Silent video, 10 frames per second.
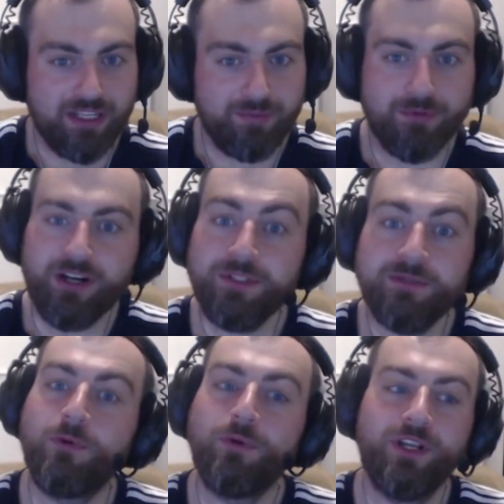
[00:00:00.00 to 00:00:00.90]
But rugby's
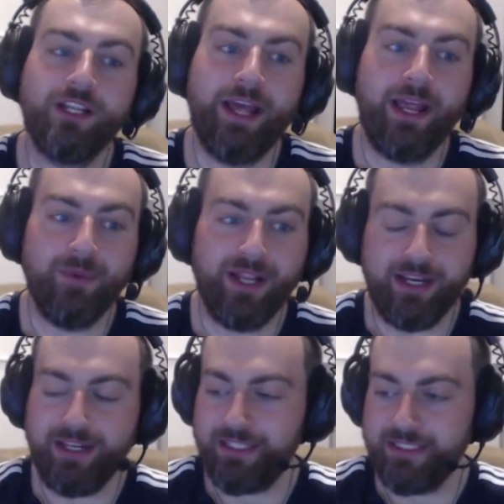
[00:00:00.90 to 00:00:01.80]
more than a game. It
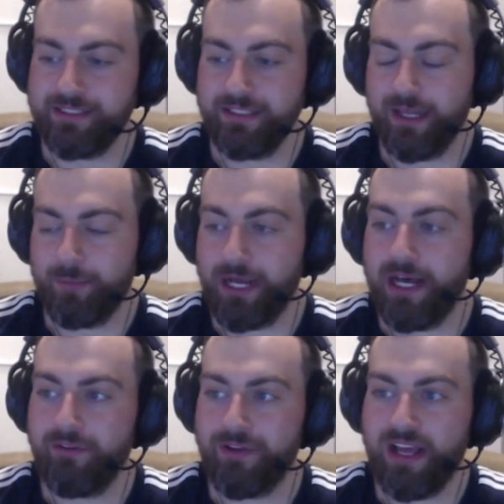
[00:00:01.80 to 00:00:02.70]
is part
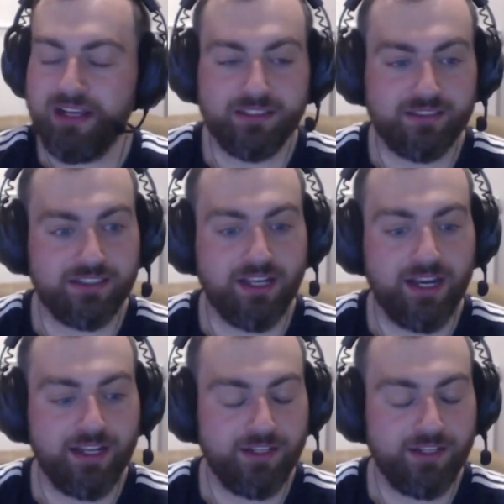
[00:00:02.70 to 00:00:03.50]
of our society.